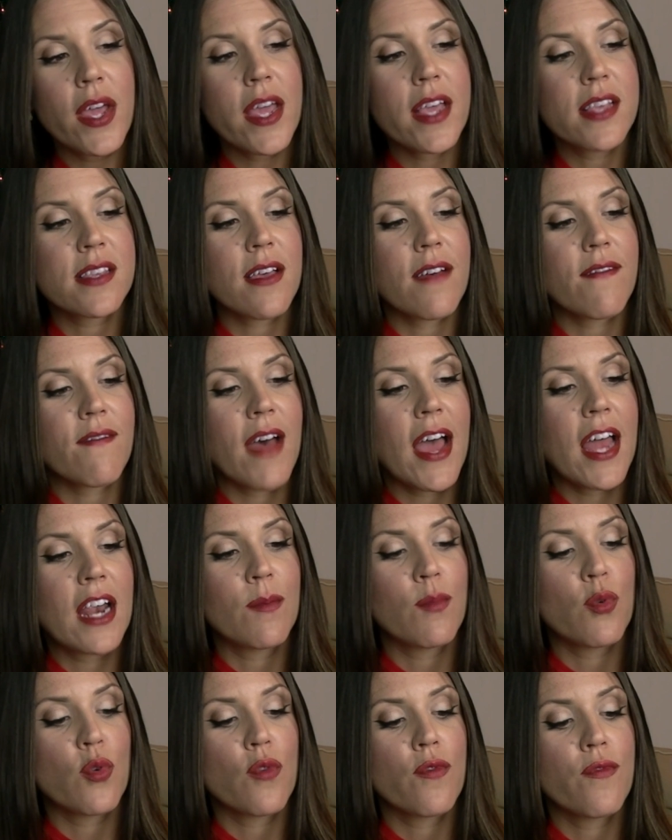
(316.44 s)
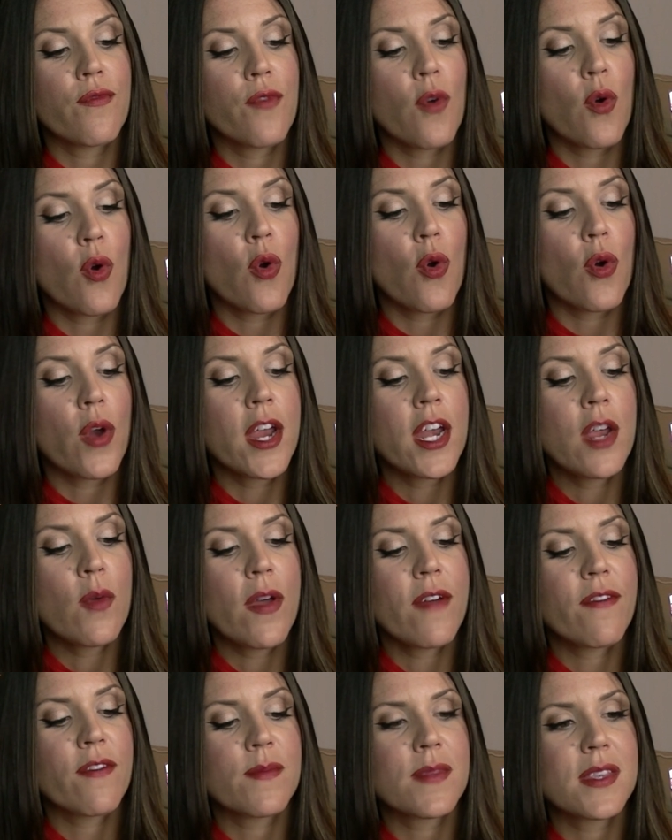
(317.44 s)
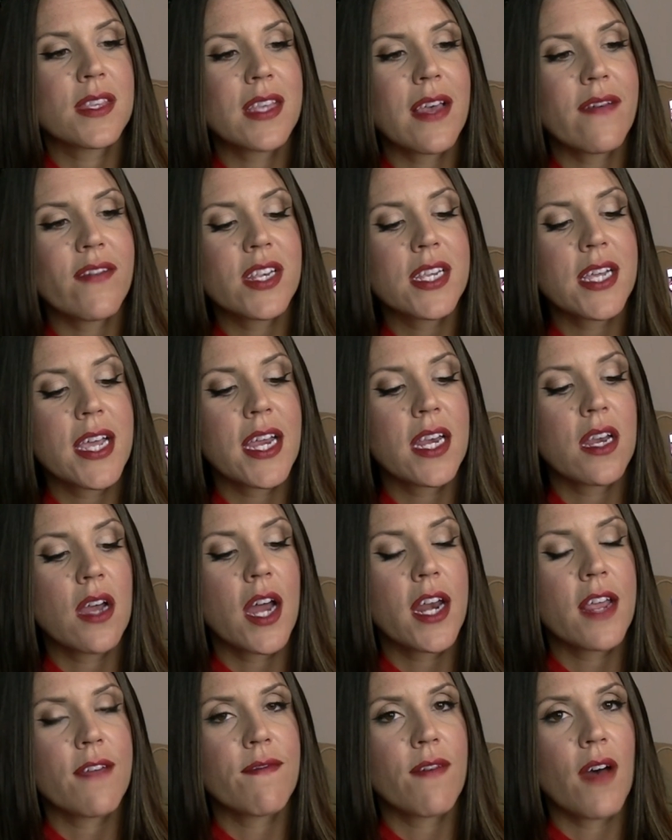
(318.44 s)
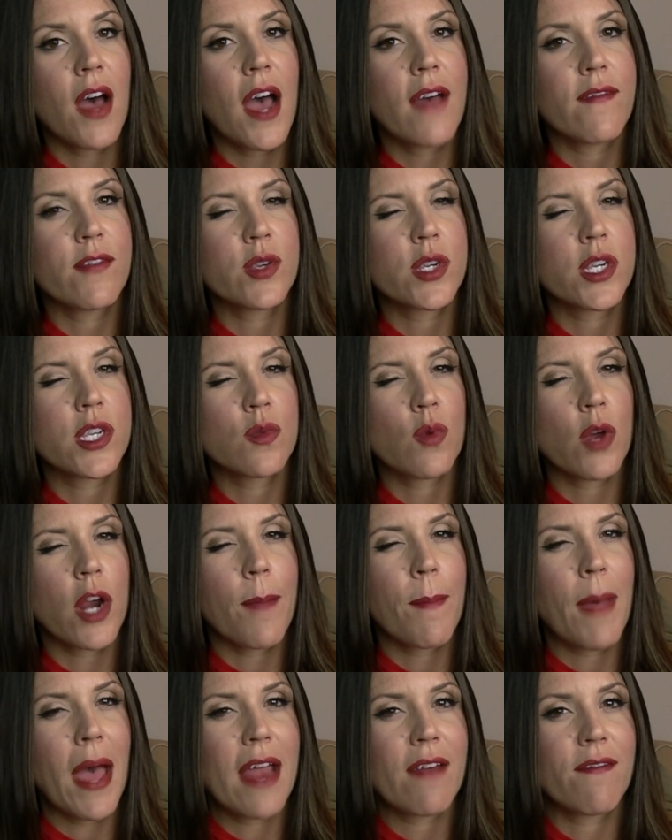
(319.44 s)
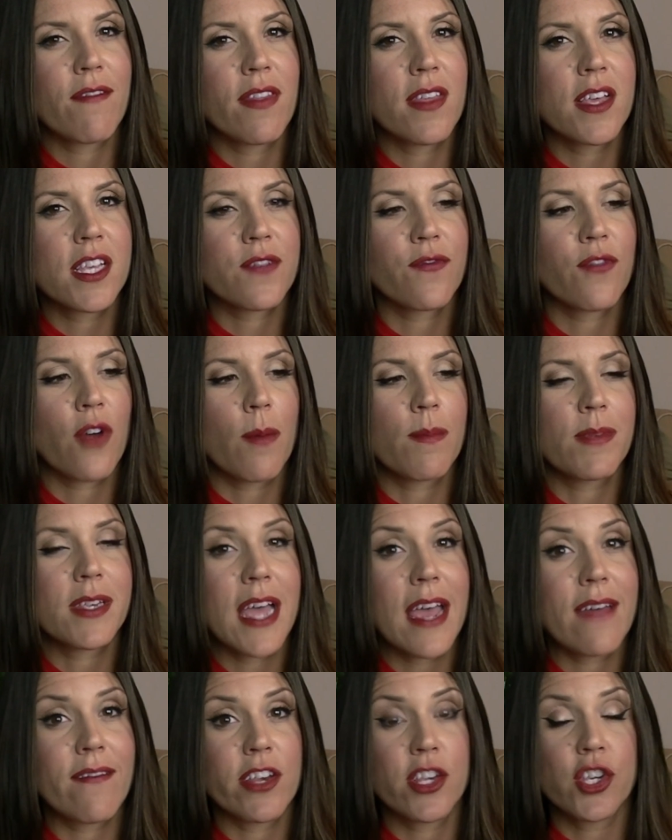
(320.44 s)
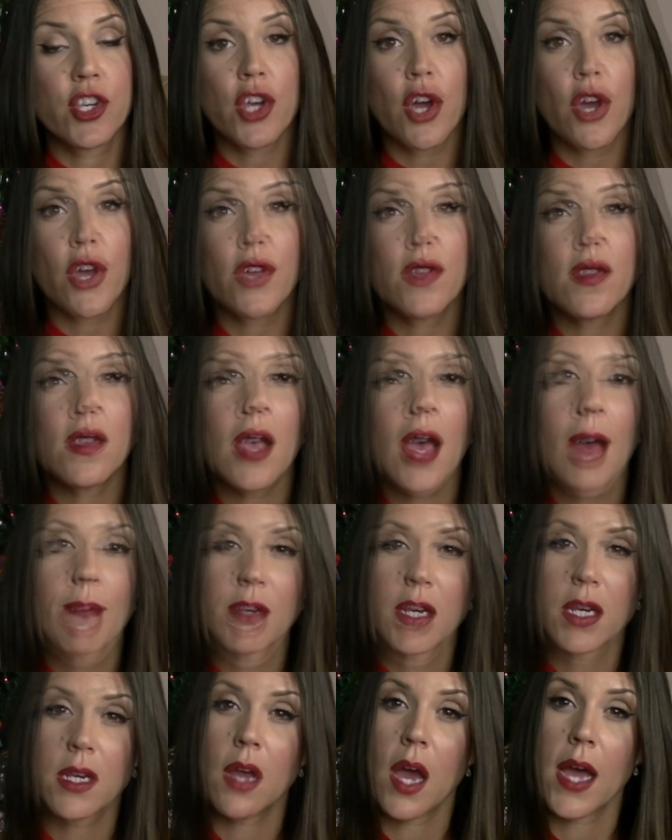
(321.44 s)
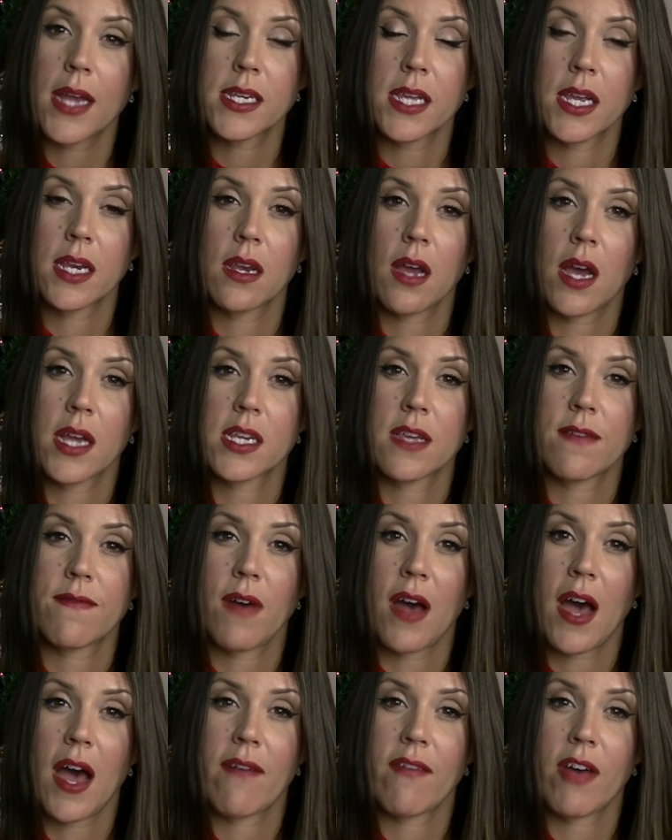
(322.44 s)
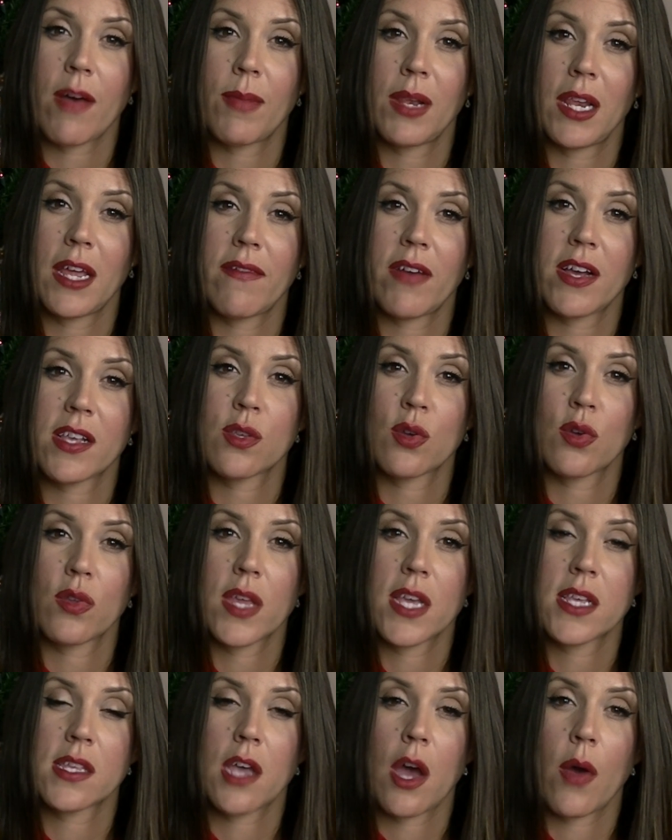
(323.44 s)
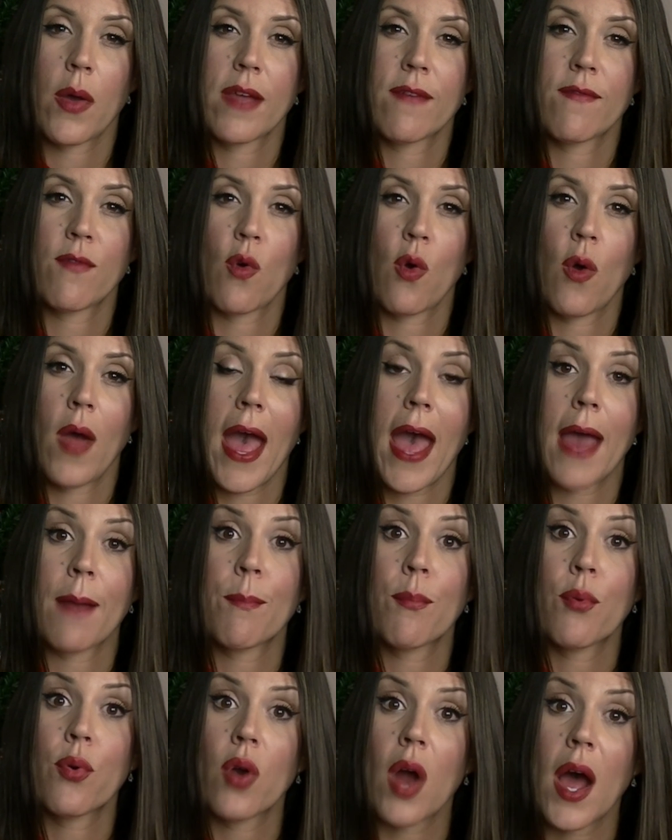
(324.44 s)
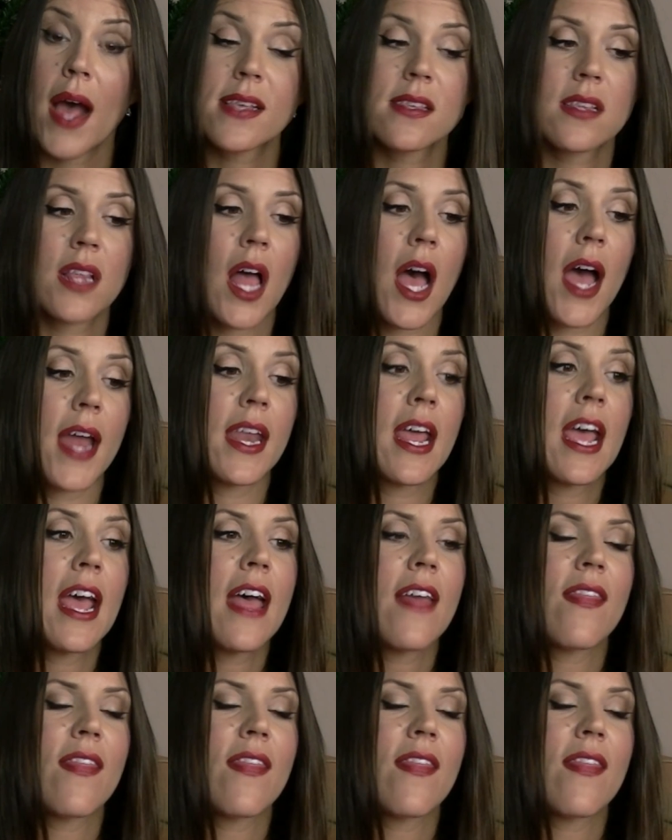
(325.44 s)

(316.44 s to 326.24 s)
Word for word: is available for anywhere from $17.95, which is what I paid for this from David Jones, up to $19.95 I believe I saw these going for at Priceline.